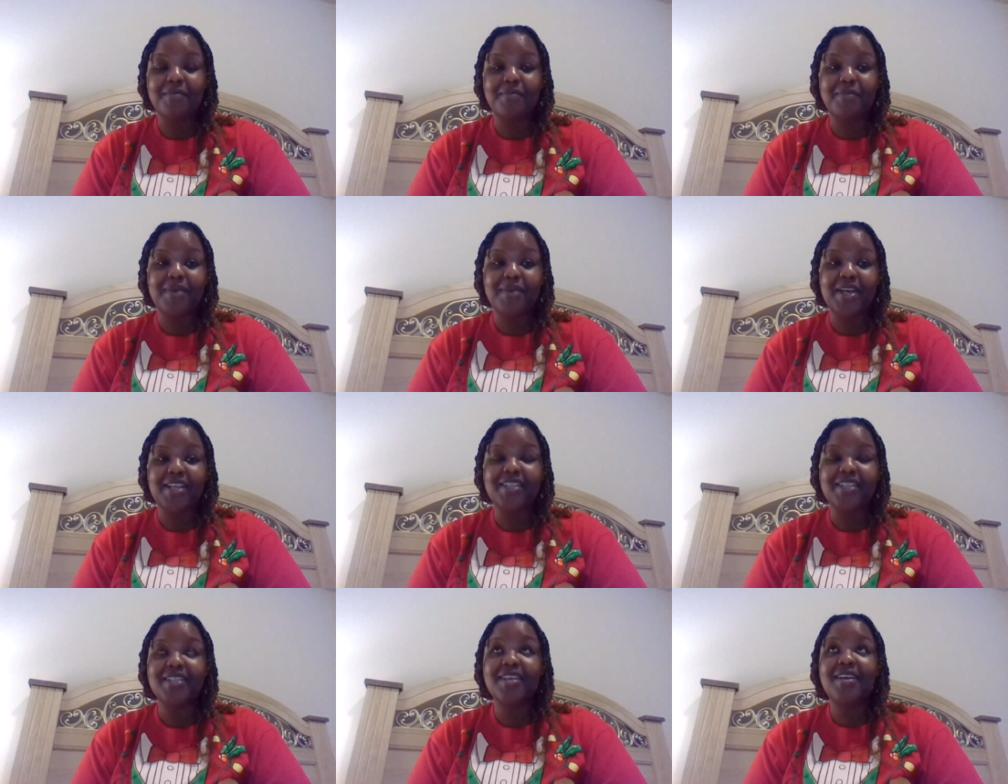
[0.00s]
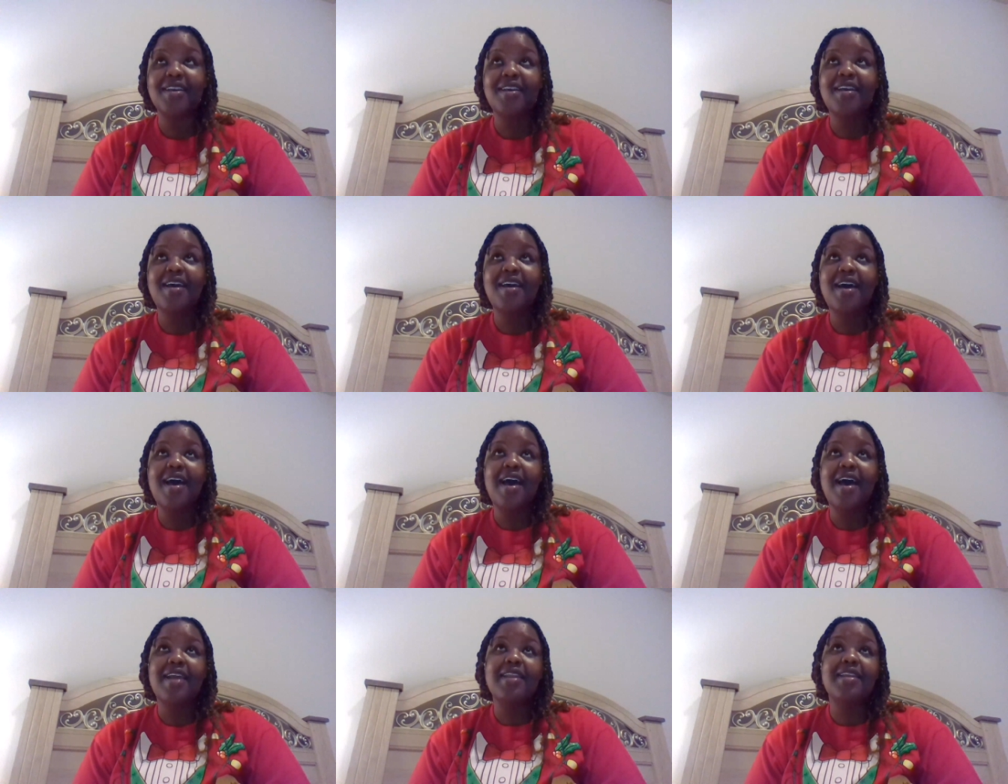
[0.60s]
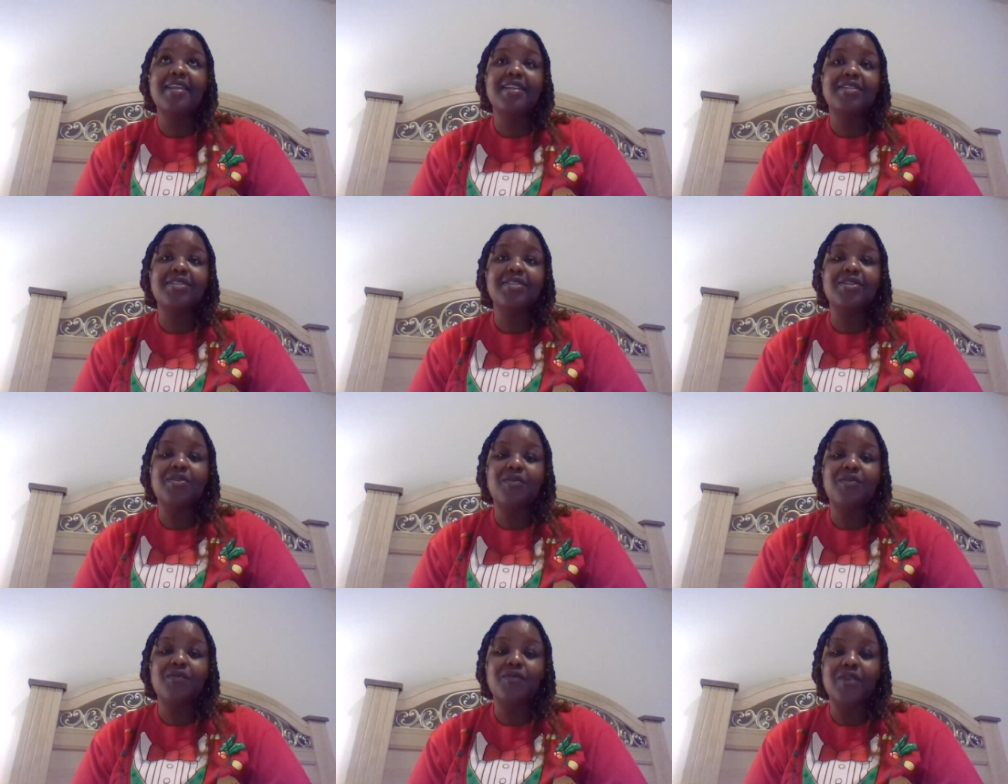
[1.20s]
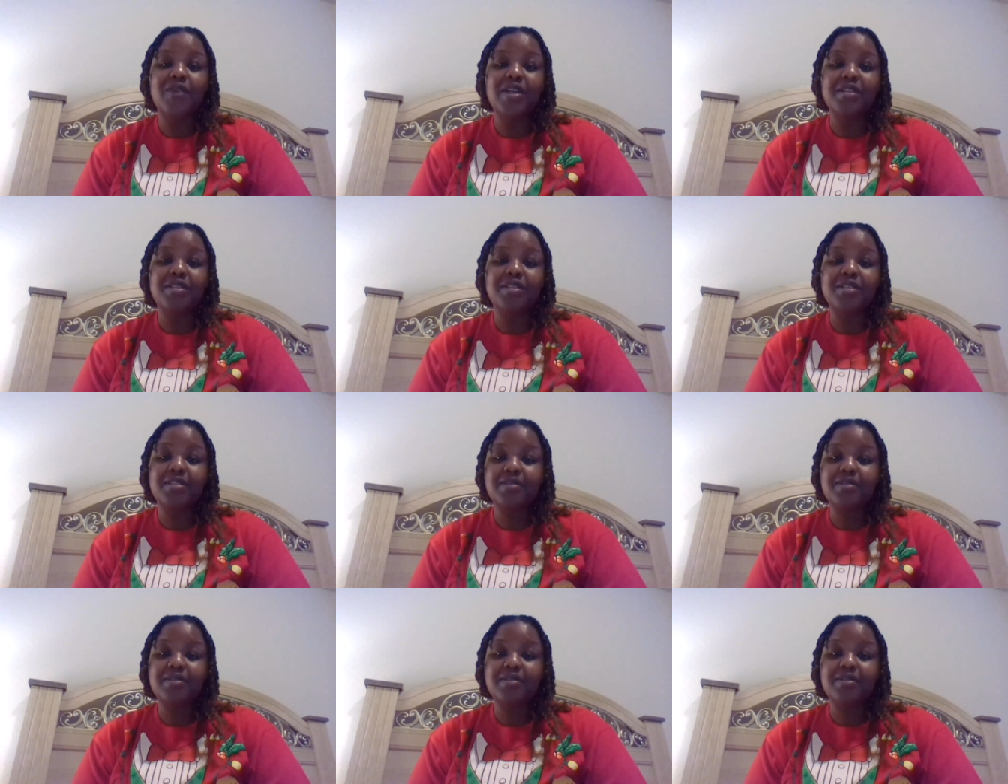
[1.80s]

But I needed to know French